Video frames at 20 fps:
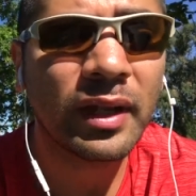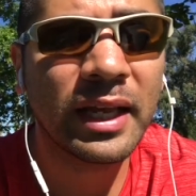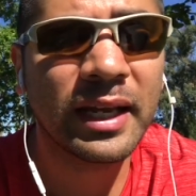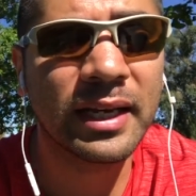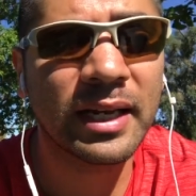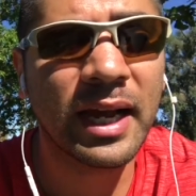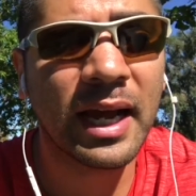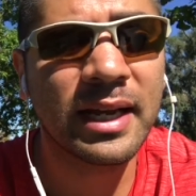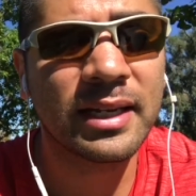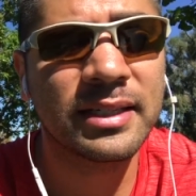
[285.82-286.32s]

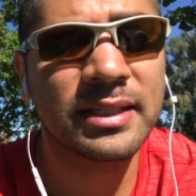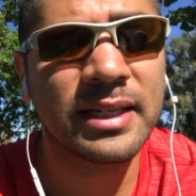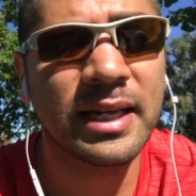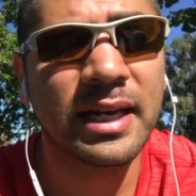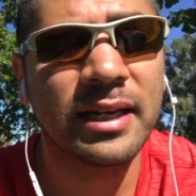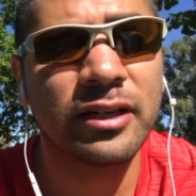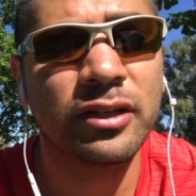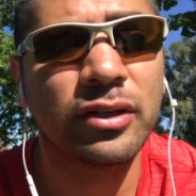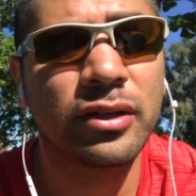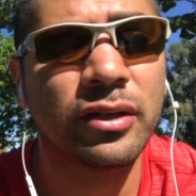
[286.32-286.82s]
And God
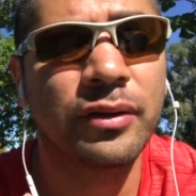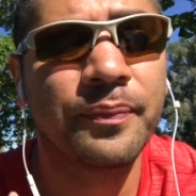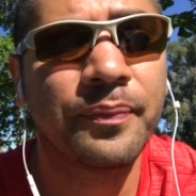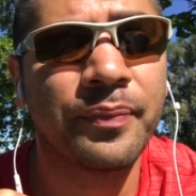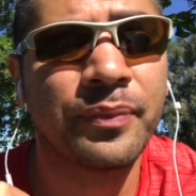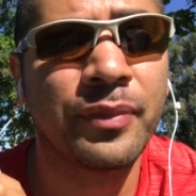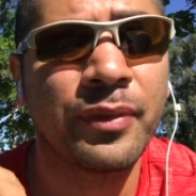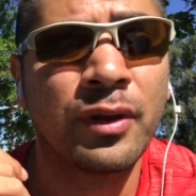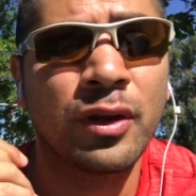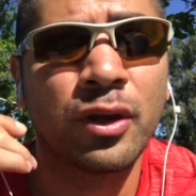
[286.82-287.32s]
said, You know,
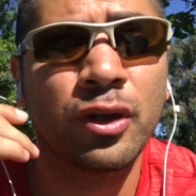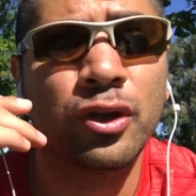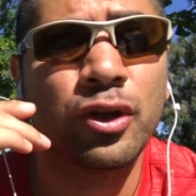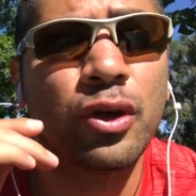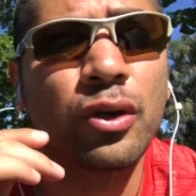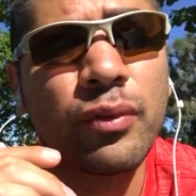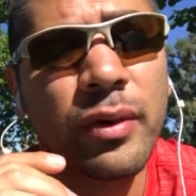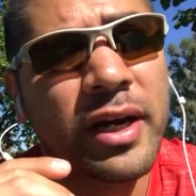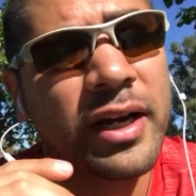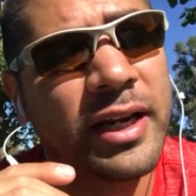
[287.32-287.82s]

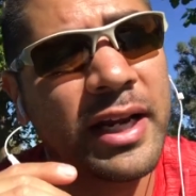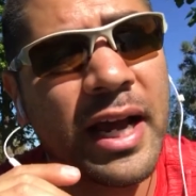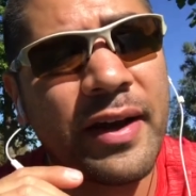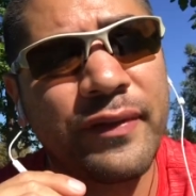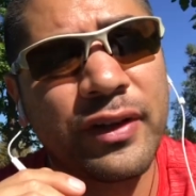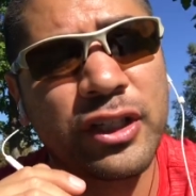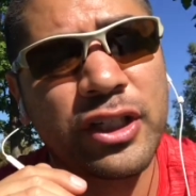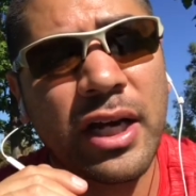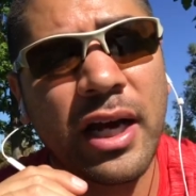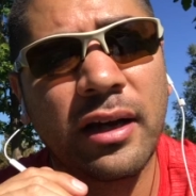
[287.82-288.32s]
you're ready to
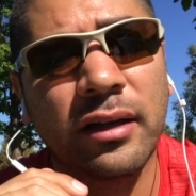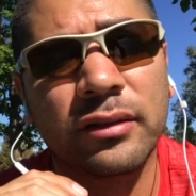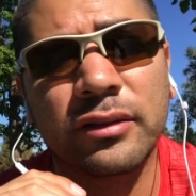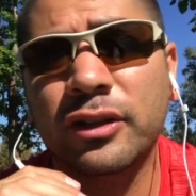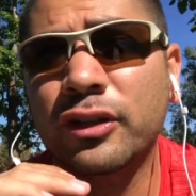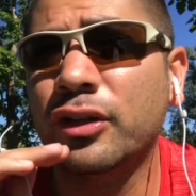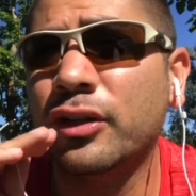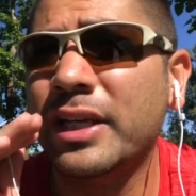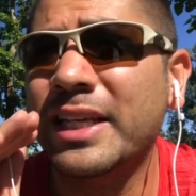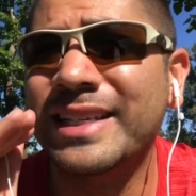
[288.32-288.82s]
have a
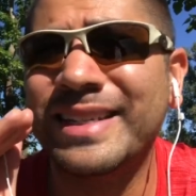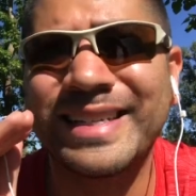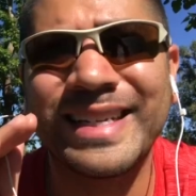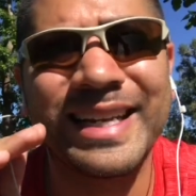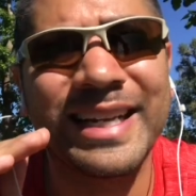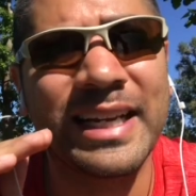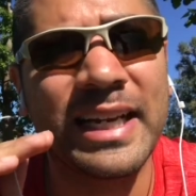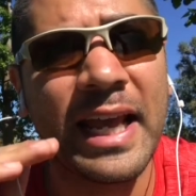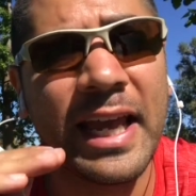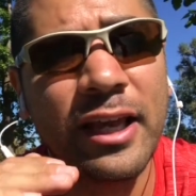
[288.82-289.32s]
child. You know, He
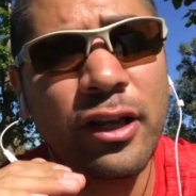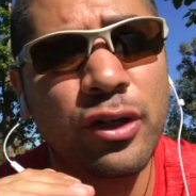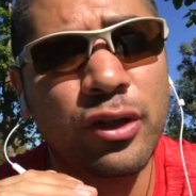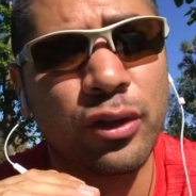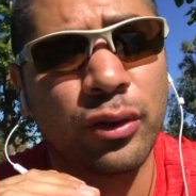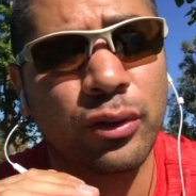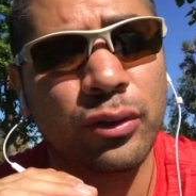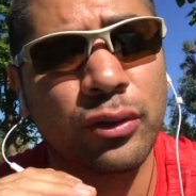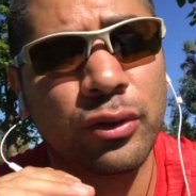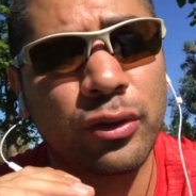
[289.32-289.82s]
sent an
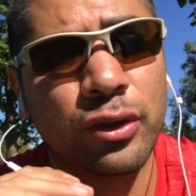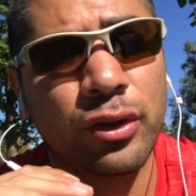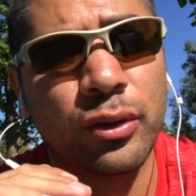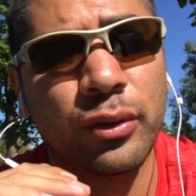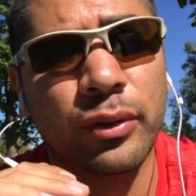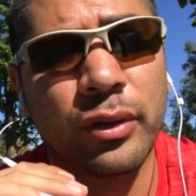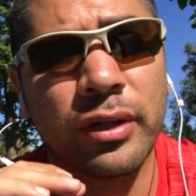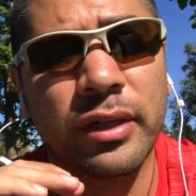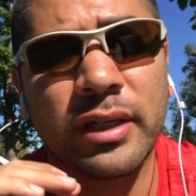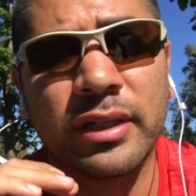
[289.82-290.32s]
angel
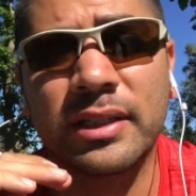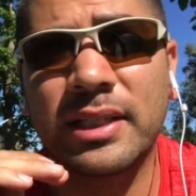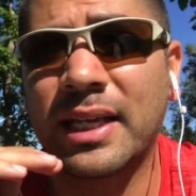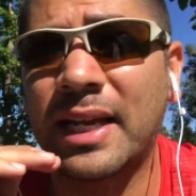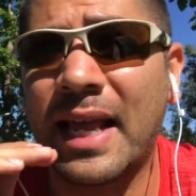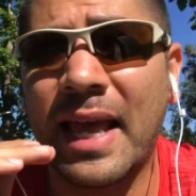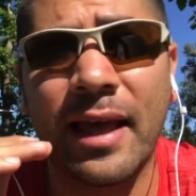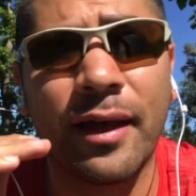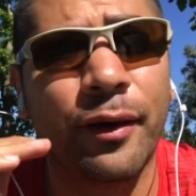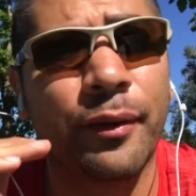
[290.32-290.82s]
to her and
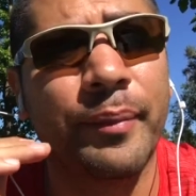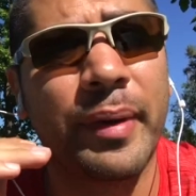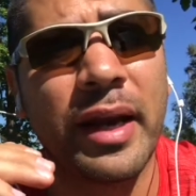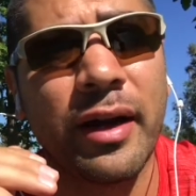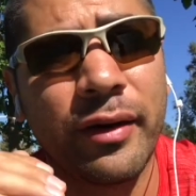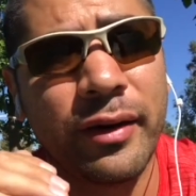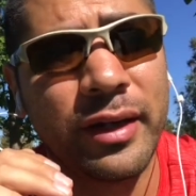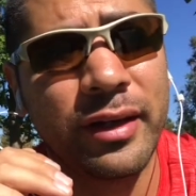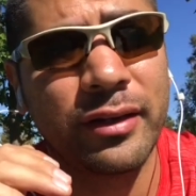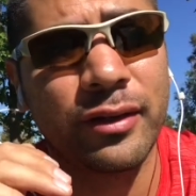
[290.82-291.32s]
said, Hail
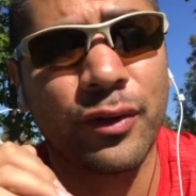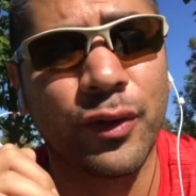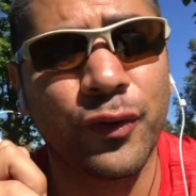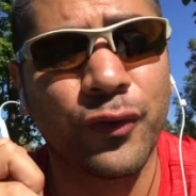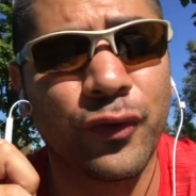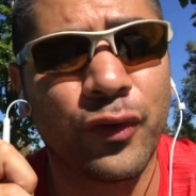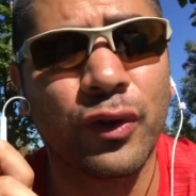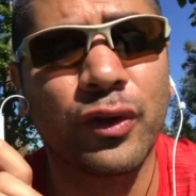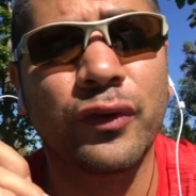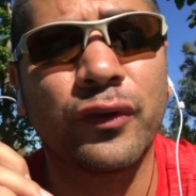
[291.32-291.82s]
Mary, you know,
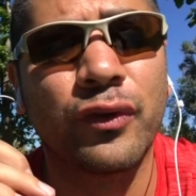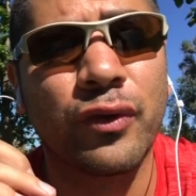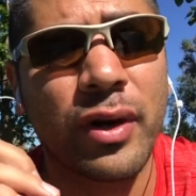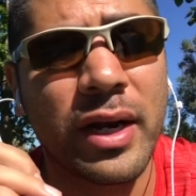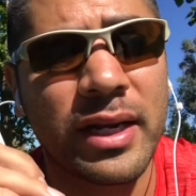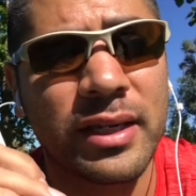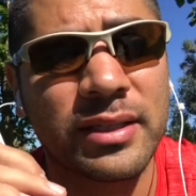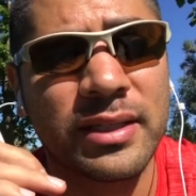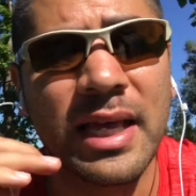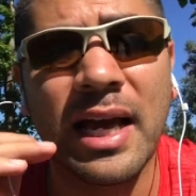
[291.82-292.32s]
full of
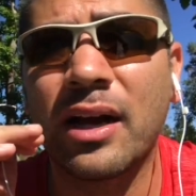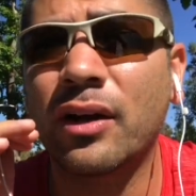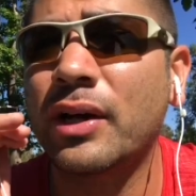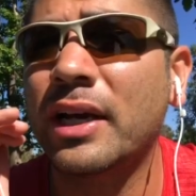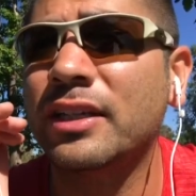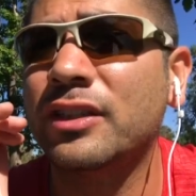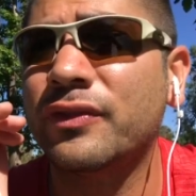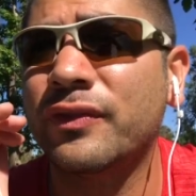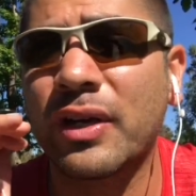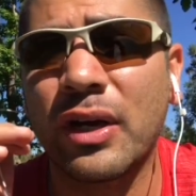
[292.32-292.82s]
grace, thou
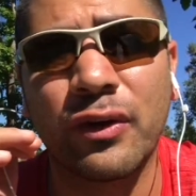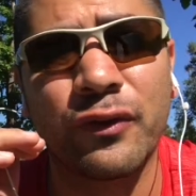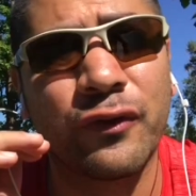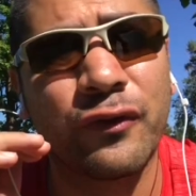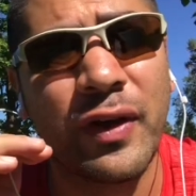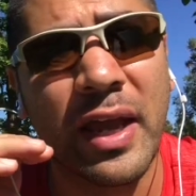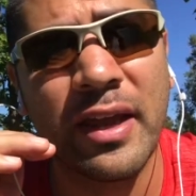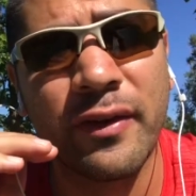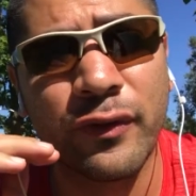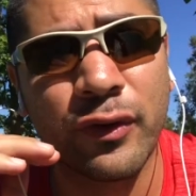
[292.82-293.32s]
hast found
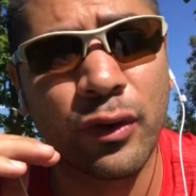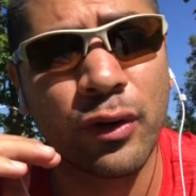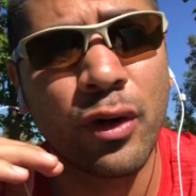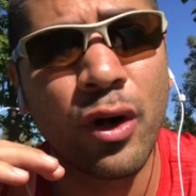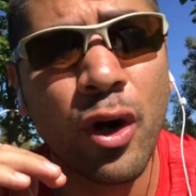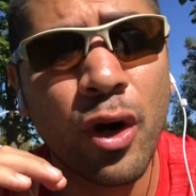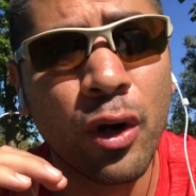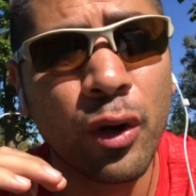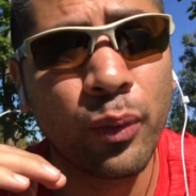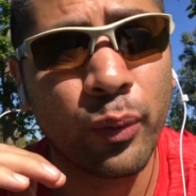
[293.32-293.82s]
favor
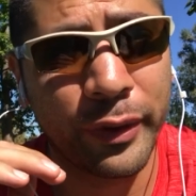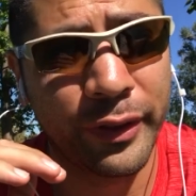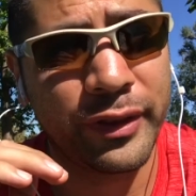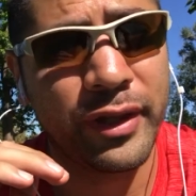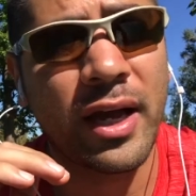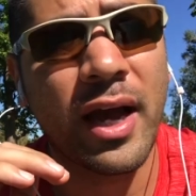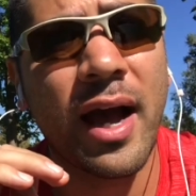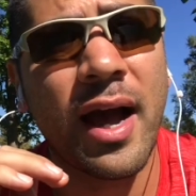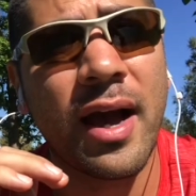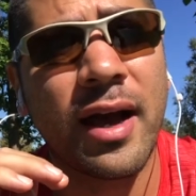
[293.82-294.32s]

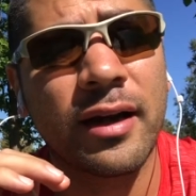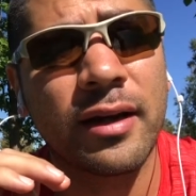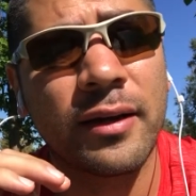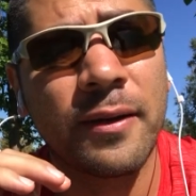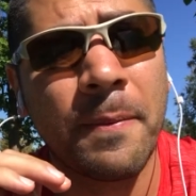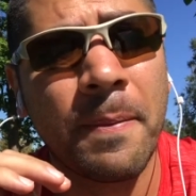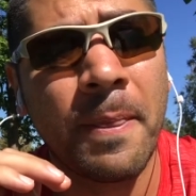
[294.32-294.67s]
with God.